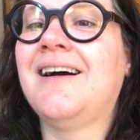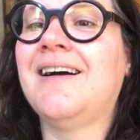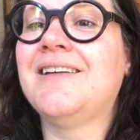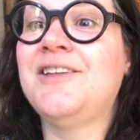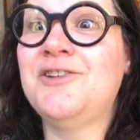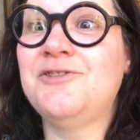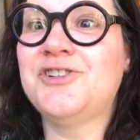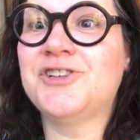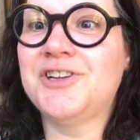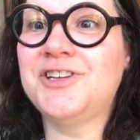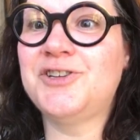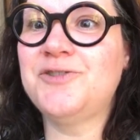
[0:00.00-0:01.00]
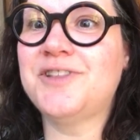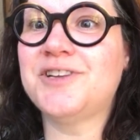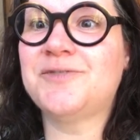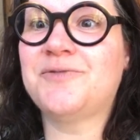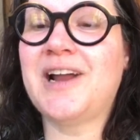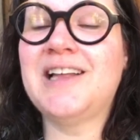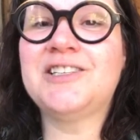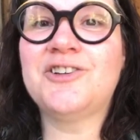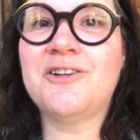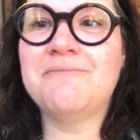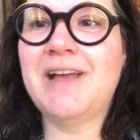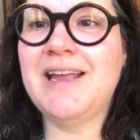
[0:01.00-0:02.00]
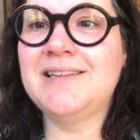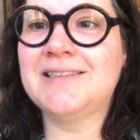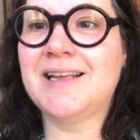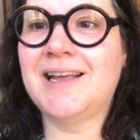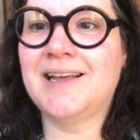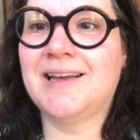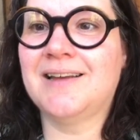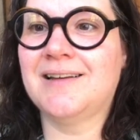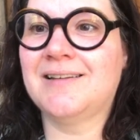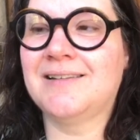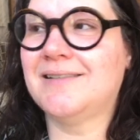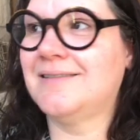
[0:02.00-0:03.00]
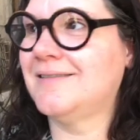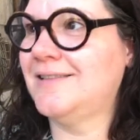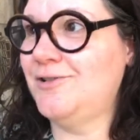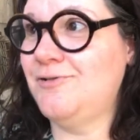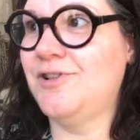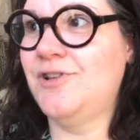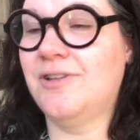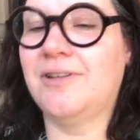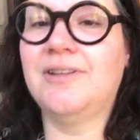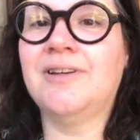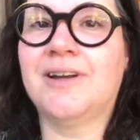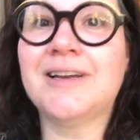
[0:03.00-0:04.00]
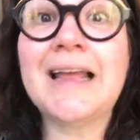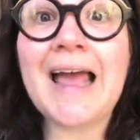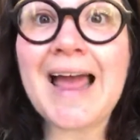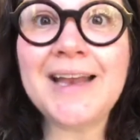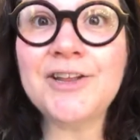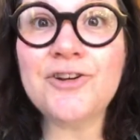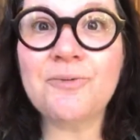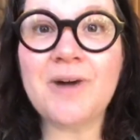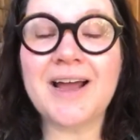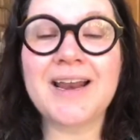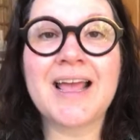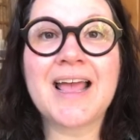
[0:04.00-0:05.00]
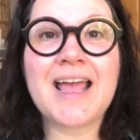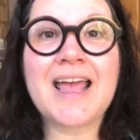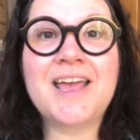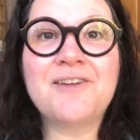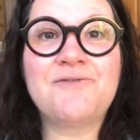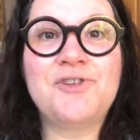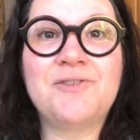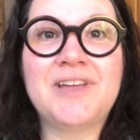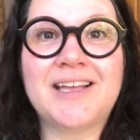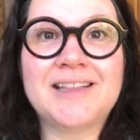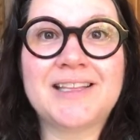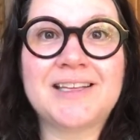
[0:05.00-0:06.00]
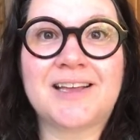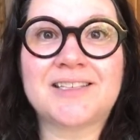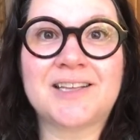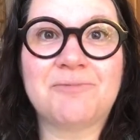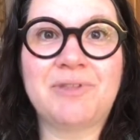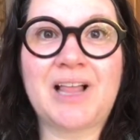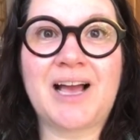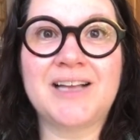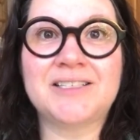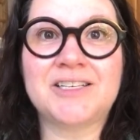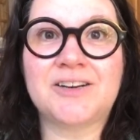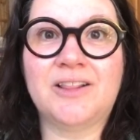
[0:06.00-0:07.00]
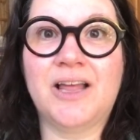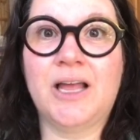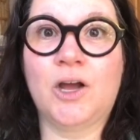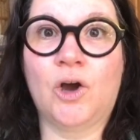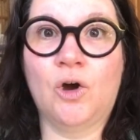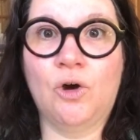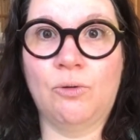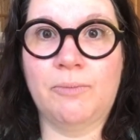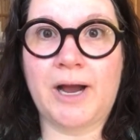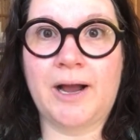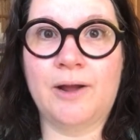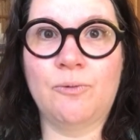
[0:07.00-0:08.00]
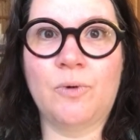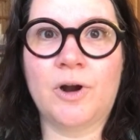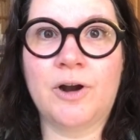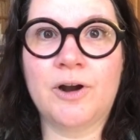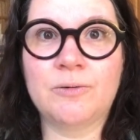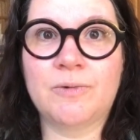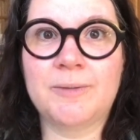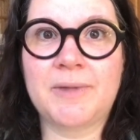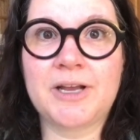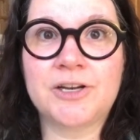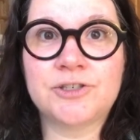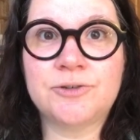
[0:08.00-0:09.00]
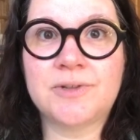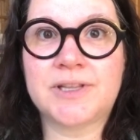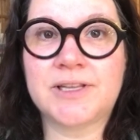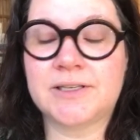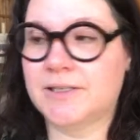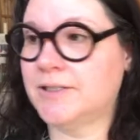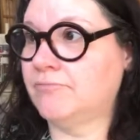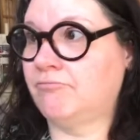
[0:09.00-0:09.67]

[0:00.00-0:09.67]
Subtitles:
You should do this, France. You're amazing. And you know what? If you get the supplies and you're like, oh my word, what am I going to do with this?